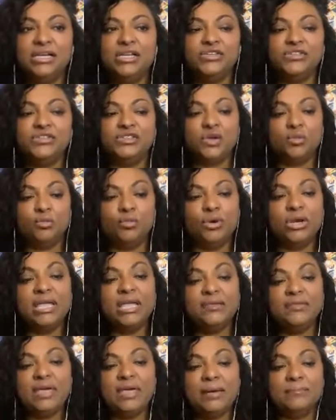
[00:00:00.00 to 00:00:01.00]
so
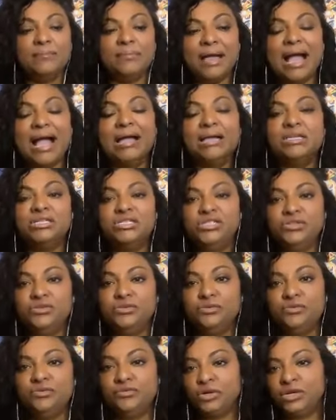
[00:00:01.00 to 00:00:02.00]
bringing that back
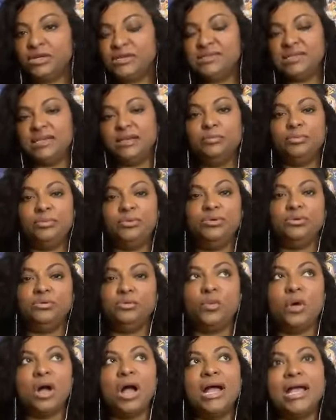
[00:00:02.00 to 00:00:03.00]
to for example
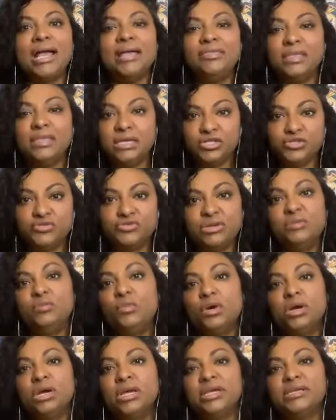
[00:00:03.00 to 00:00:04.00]
why i think dream
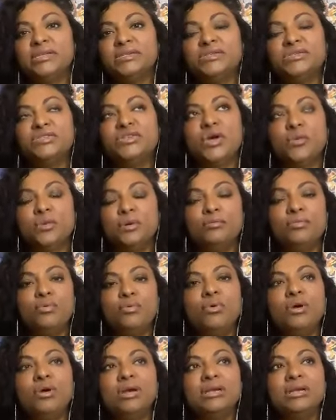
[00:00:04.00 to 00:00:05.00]
work is so
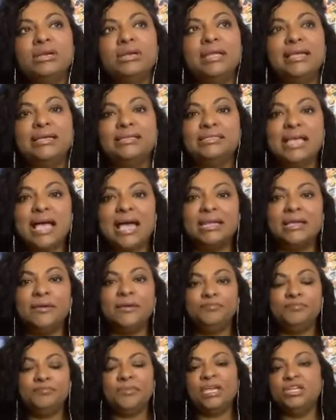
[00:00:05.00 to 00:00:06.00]
important is that
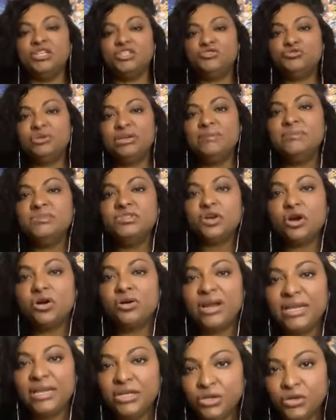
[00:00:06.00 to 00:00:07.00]
dreams
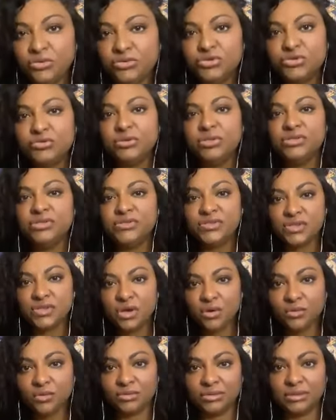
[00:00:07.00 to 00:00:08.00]
are a neutral
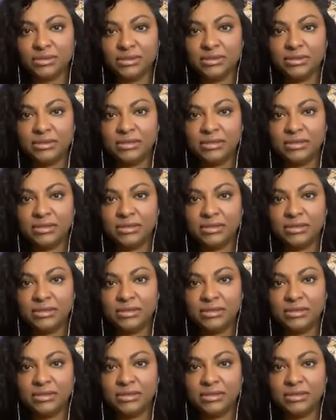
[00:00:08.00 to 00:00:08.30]
zone